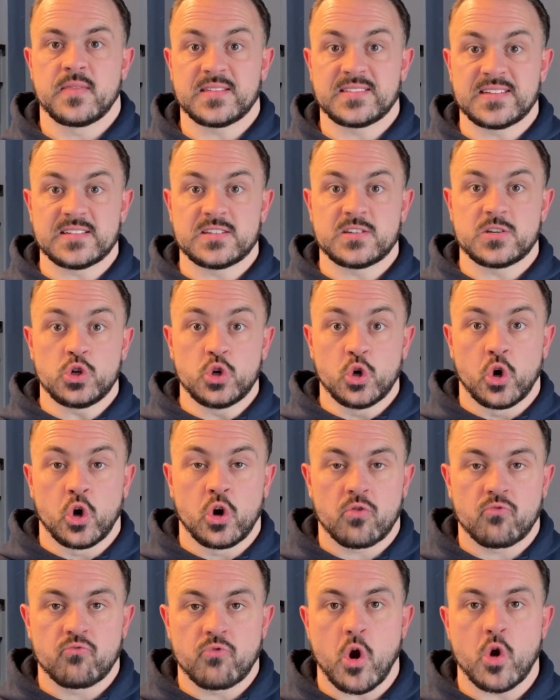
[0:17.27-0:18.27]
This is
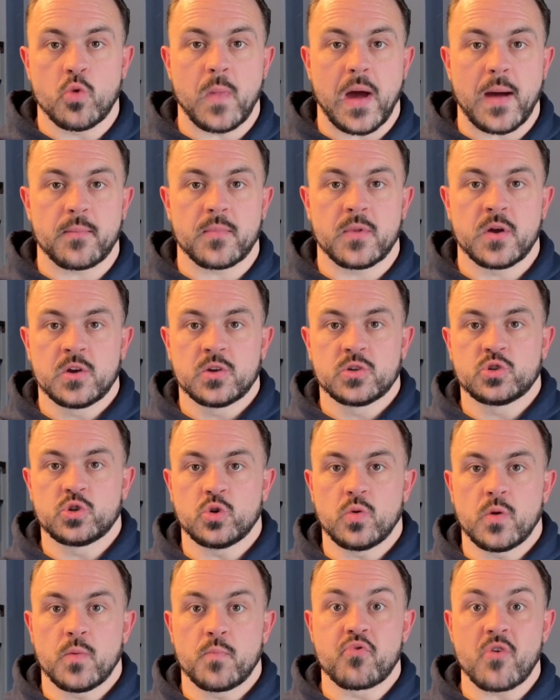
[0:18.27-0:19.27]
your roadmap
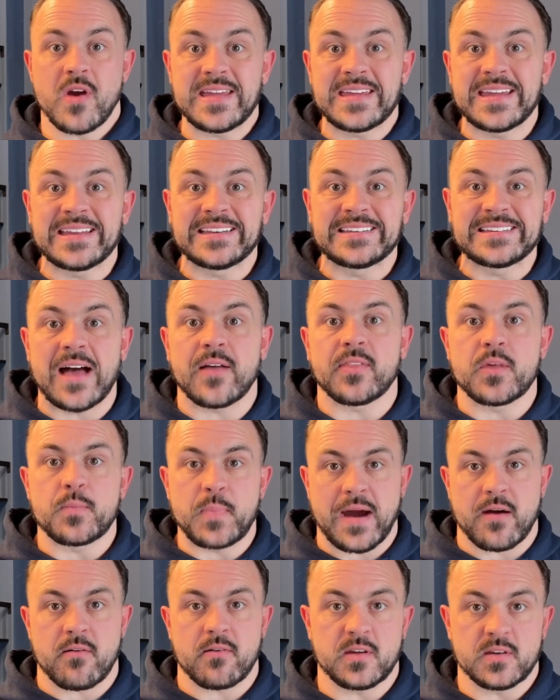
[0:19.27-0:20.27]
to breaking down the
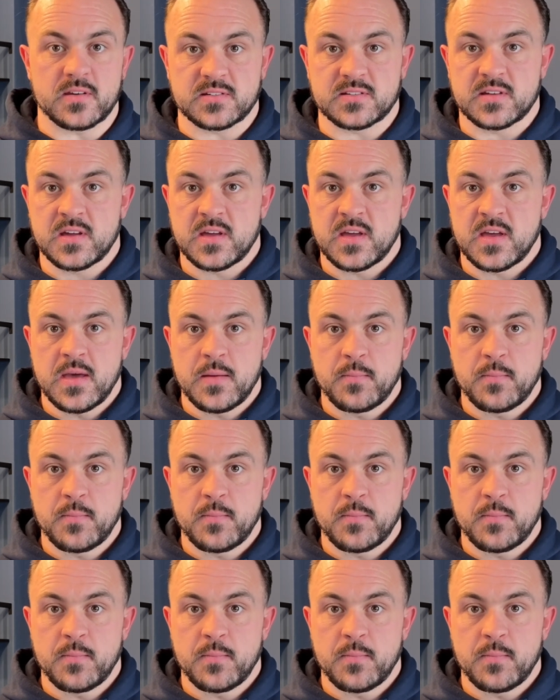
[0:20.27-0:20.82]
barriers,